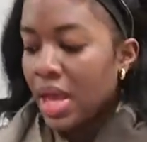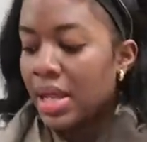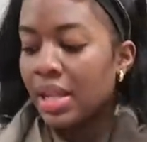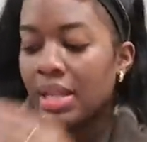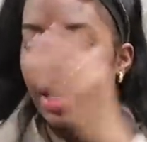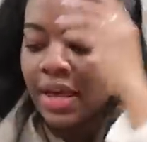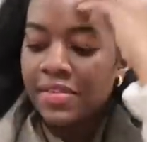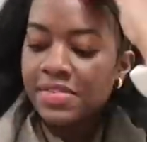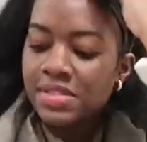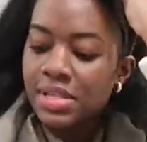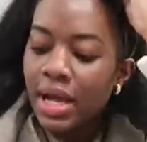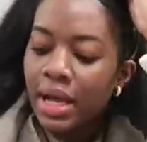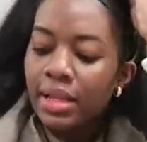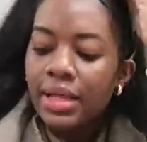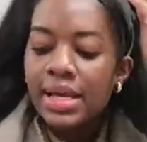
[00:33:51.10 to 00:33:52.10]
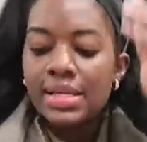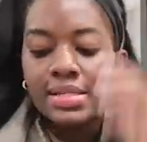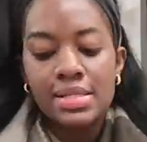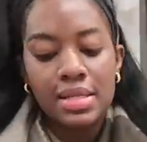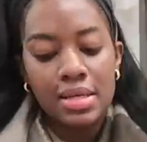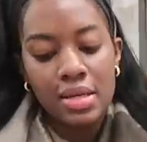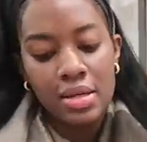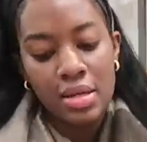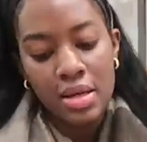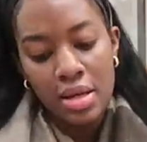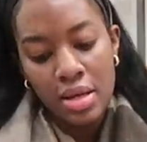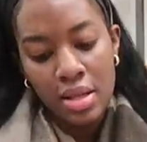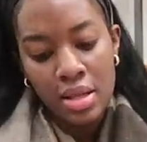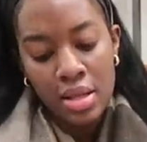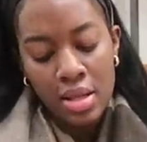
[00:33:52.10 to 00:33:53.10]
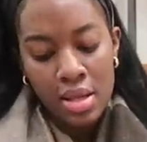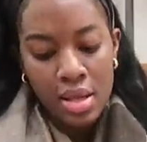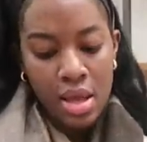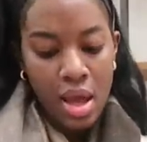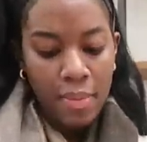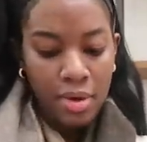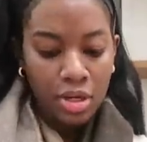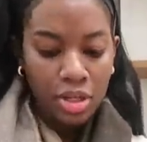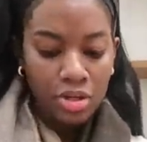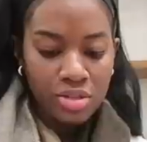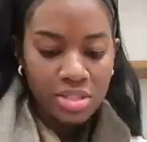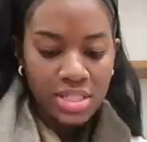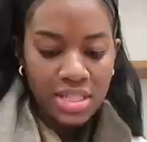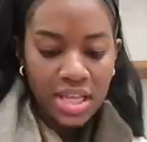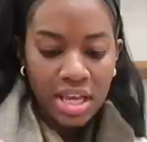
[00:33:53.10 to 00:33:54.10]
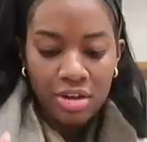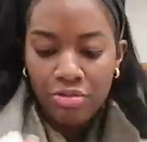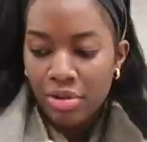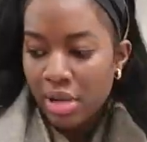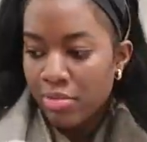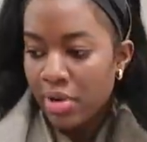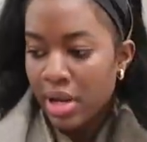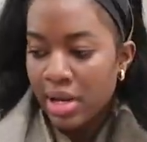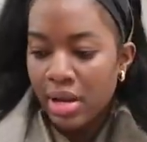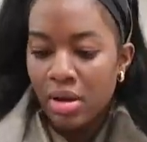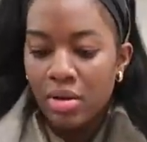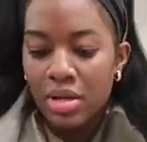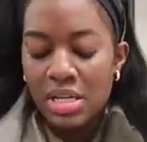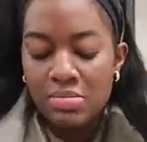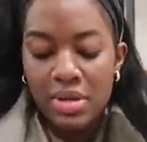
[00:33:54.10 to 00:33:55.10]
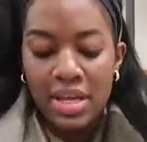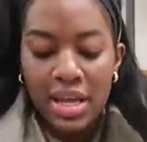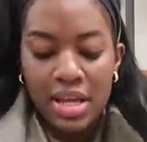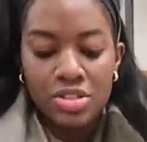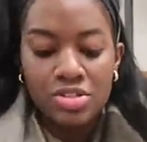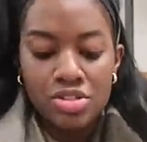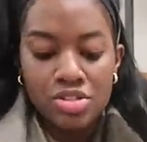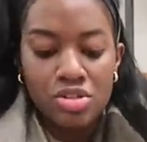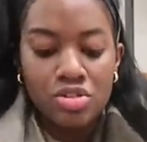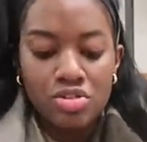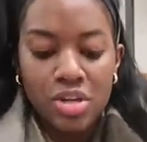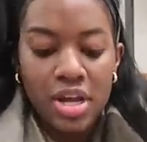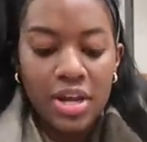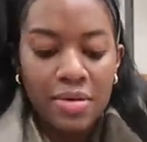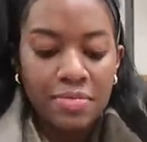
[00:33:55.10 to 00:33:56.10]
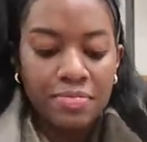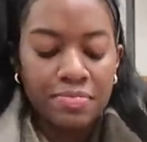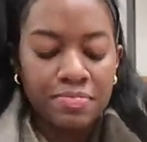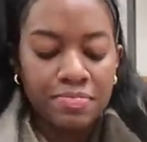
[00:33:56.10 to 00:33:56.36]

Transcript: and lifestyle-esque. I'm gonna use this hand cream right now because my hands are so dry.